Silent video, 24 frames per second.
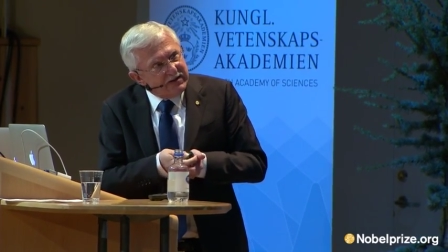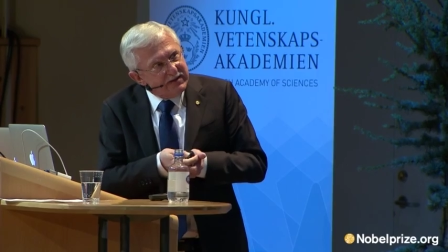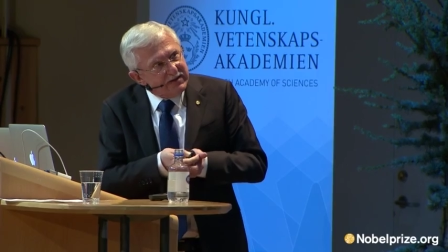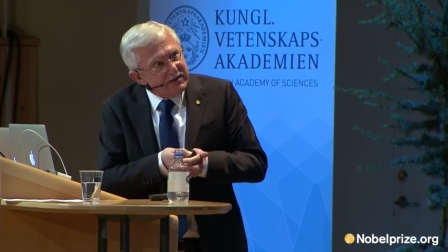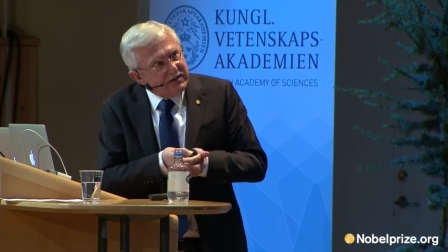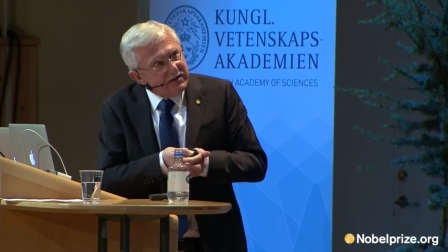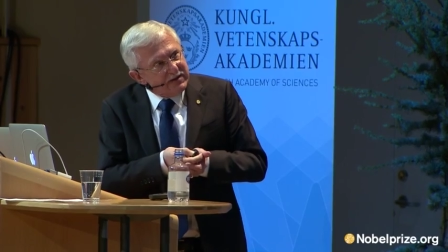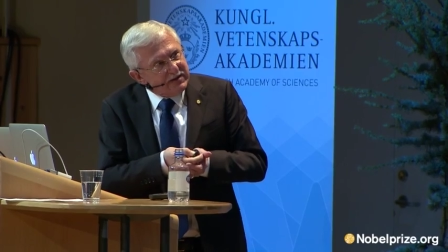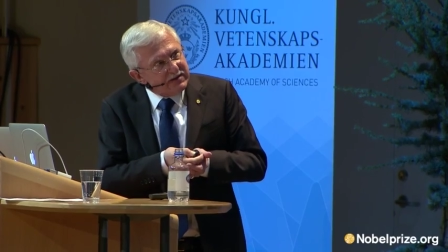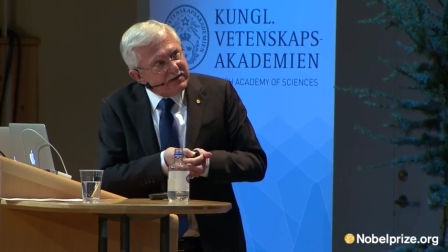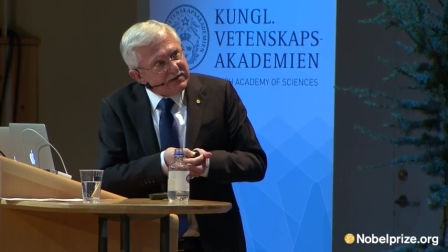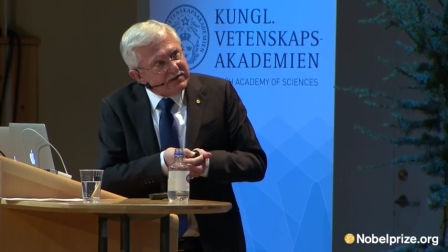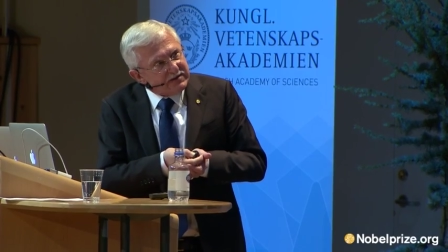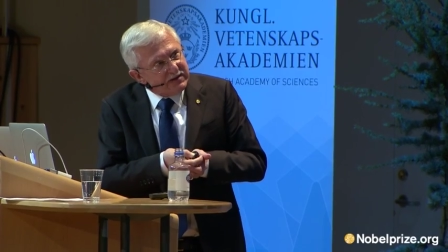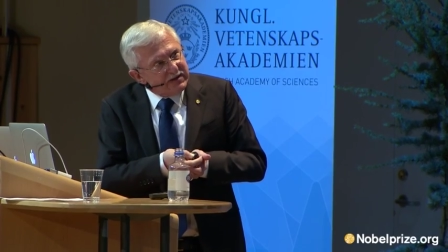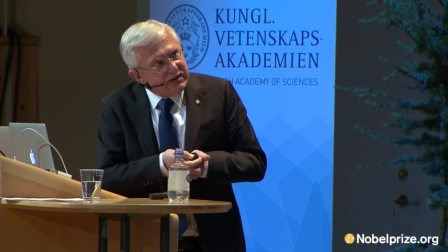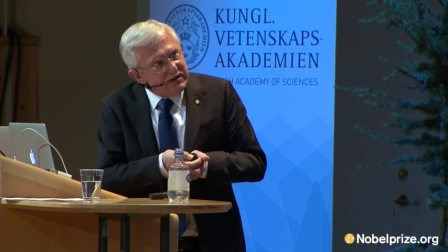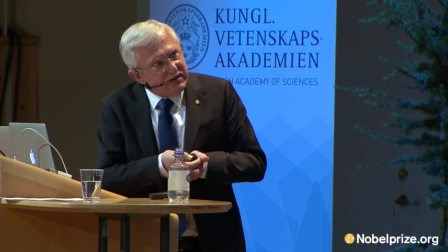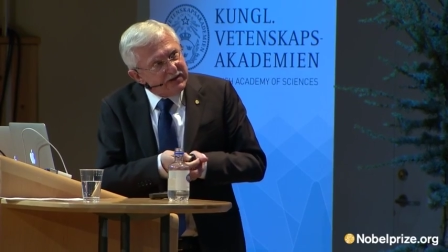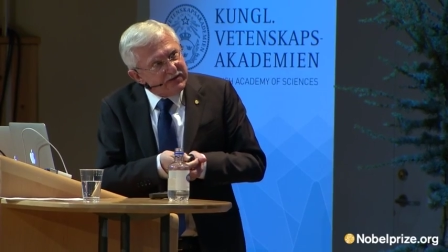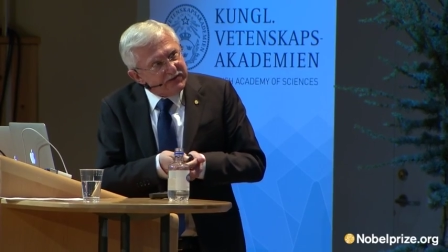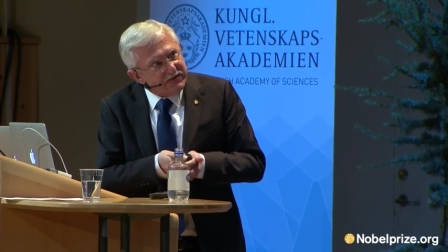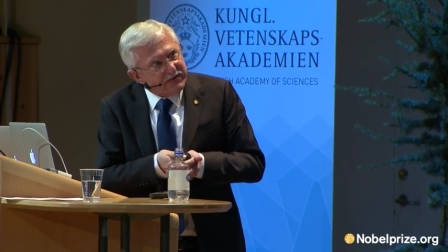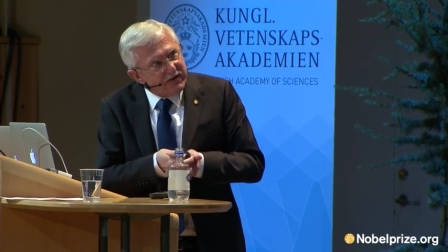these
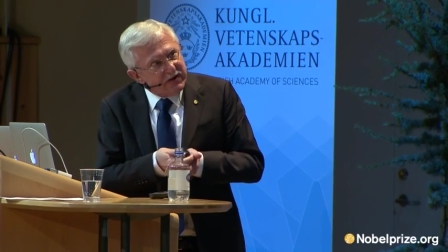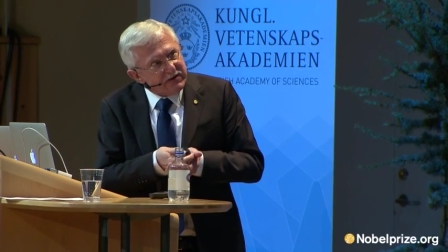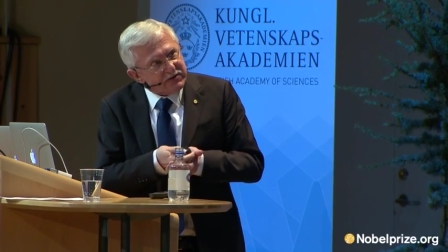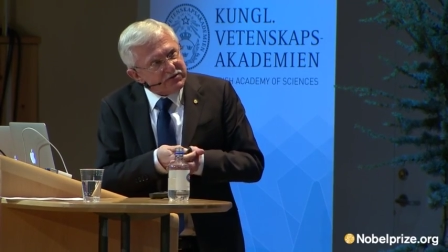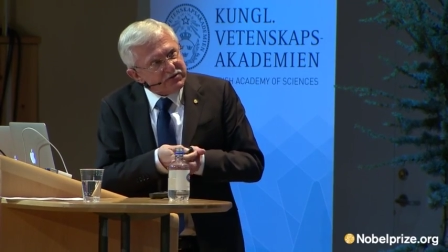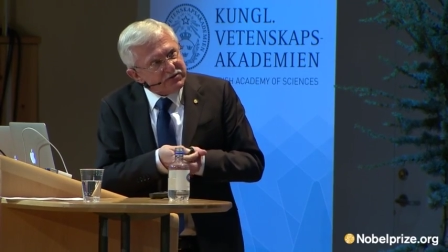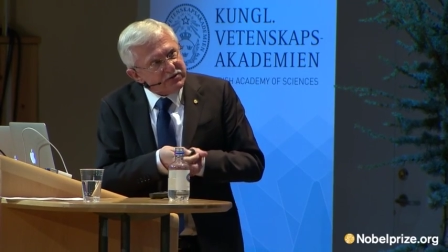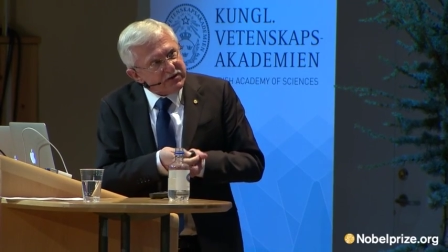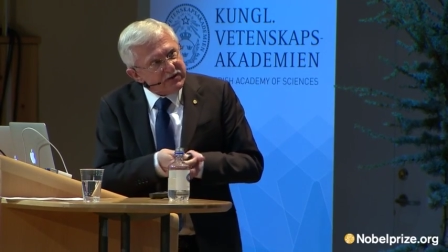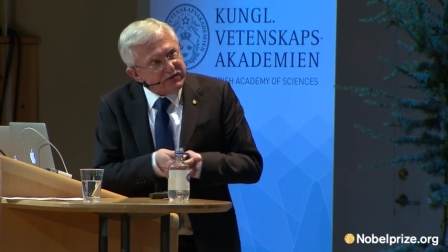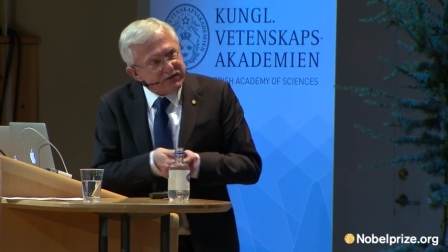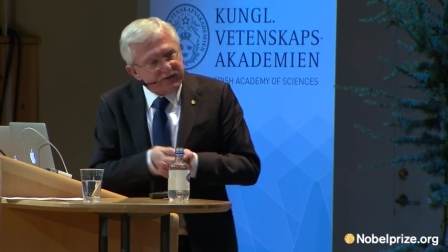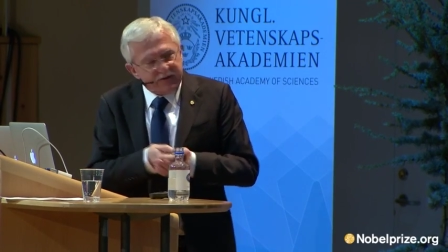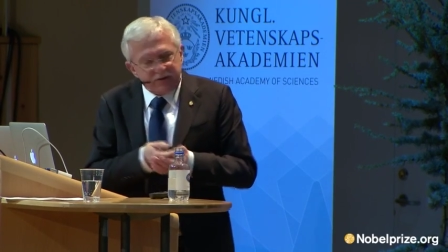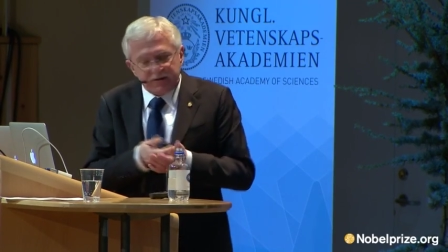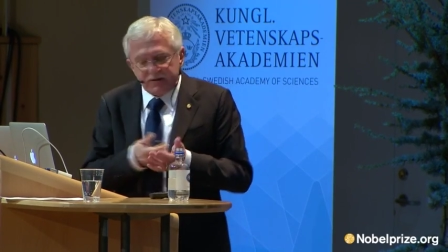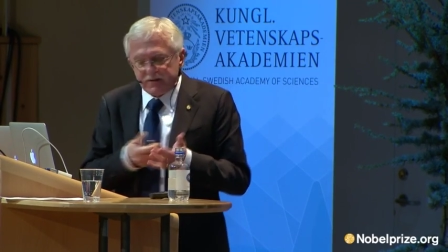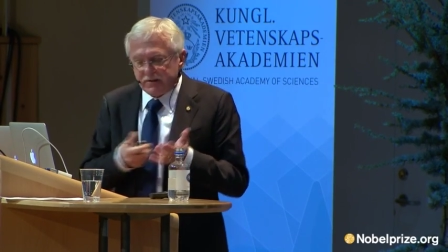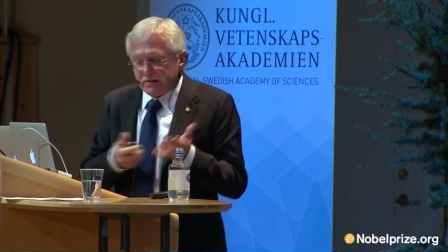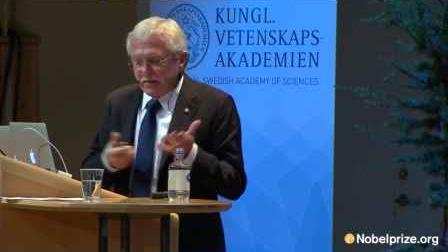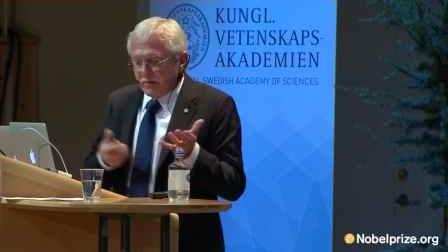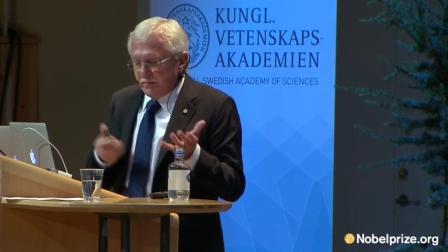function of these